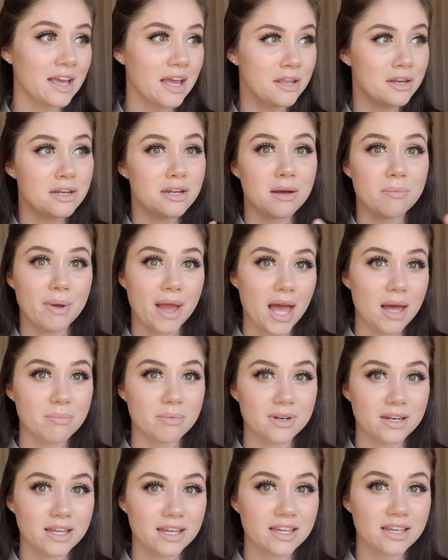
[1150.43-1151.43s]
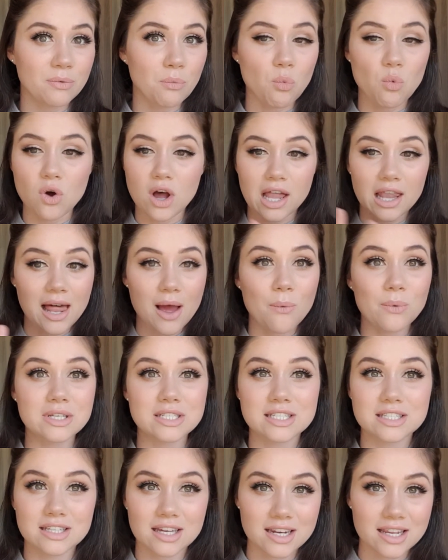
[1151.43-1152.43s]
ended up happening while I was
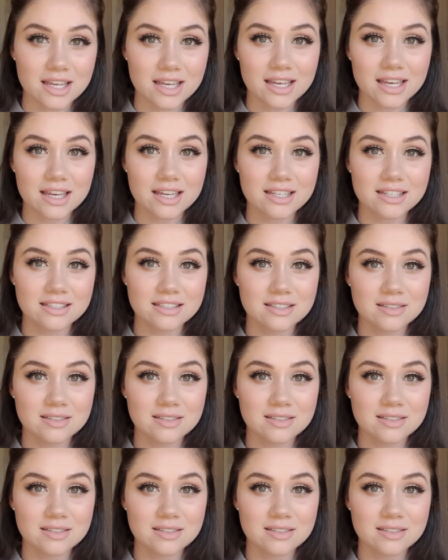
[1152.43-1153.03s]
studying it.